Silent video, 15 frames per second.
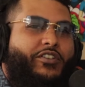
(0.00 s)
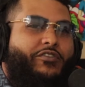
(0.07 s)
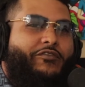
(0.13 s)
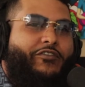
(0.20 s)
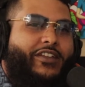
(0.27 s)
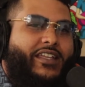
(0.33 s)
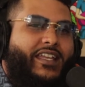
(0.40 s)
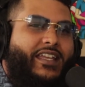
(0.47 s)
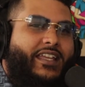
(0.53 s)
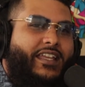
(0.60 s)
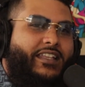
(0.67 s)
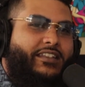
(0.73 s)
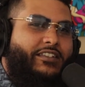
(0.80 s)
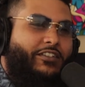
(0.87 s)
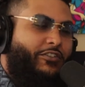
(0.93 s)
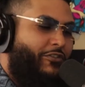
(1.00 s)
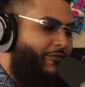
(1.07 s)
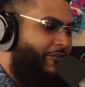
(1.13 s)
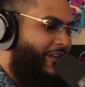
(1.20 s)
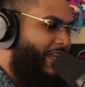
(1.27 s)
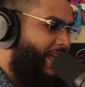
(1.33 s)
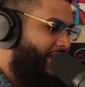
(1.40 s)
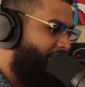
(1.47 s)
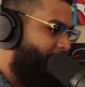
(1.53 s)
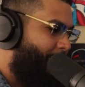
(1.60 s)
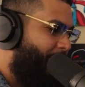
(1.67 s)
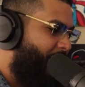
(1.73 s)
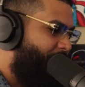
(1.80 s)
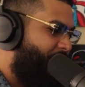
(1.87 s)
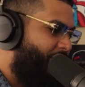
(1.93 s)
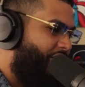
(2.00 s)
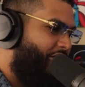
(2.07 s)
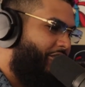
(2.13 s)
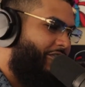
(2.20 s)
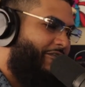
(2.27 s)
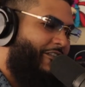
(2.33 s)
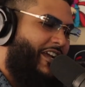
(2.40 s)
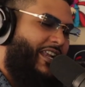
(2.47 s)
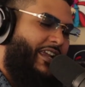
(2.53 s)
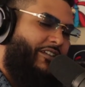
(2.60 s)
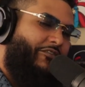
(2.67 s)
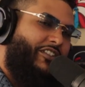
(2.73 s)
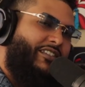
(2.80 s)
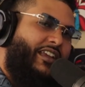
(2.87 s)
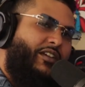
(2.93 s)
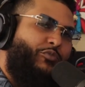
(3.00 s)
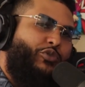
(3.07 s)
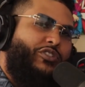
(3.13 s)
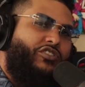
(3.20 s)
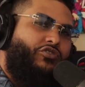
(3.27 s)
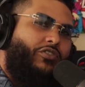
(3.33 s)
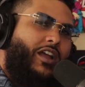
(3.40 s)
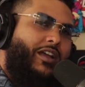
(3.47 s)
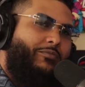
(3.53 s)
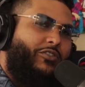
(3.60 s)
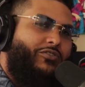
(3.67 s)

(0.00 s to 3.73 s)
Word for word: Don't forget, hit the notification bell so you're notified every time we drop.